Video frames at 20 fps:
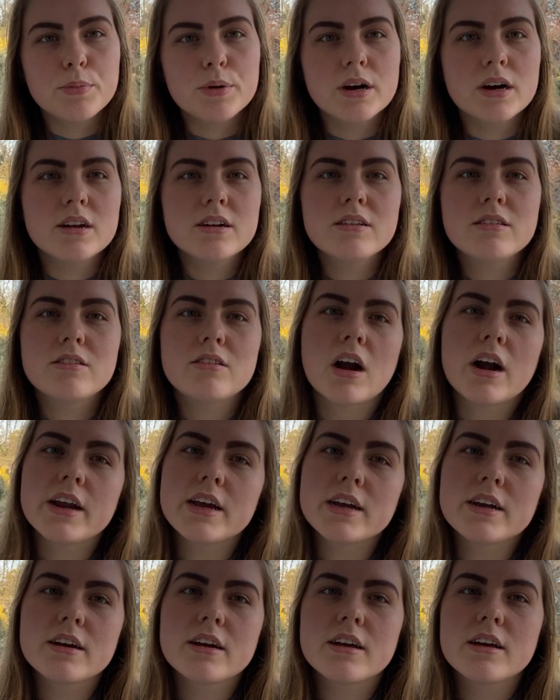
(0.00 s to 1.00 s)
but
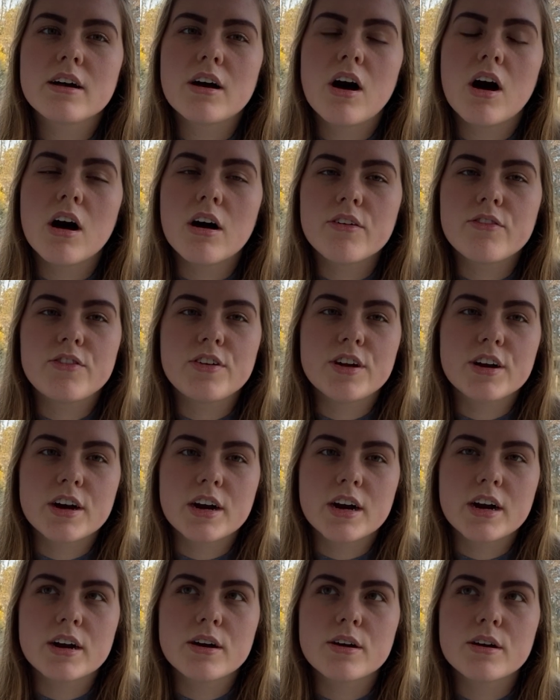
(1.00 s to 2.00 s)
starting off
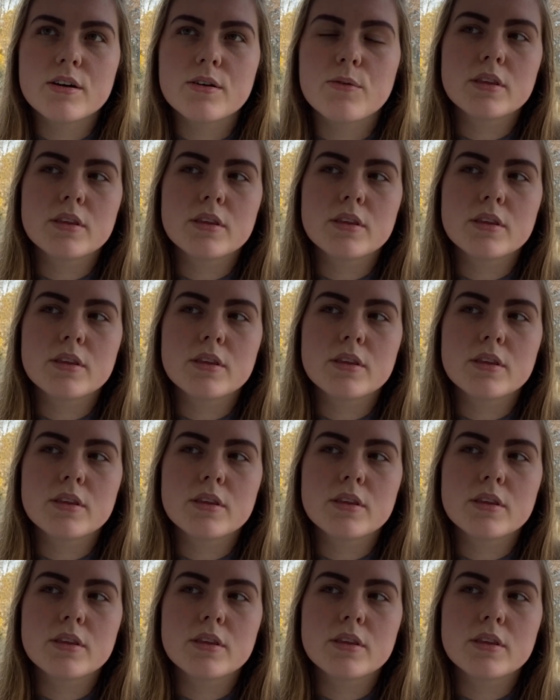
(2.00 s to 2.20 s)
your